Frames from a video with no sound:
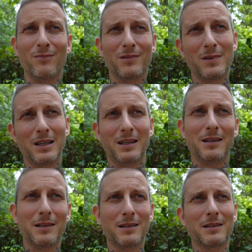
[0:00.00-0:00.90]

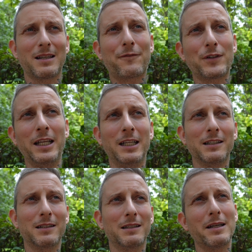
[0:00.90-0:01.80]

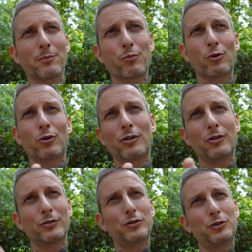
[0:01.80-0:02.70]
left-leaning
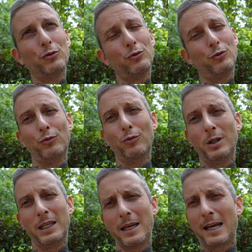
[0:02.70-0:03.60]
liberal to
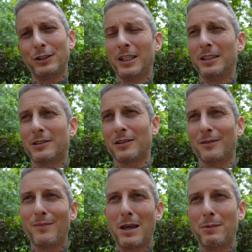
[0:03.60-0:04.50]
edging
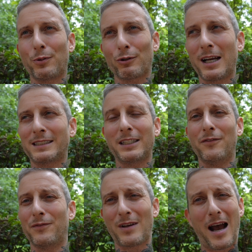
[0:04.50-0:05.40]
into maybe
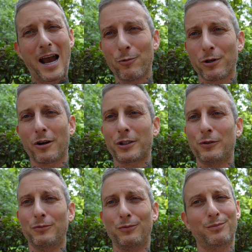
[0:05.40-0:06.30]
progressive. I would
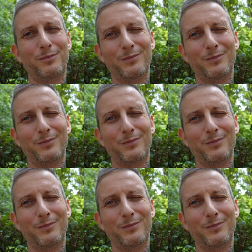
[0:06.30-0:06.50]
argue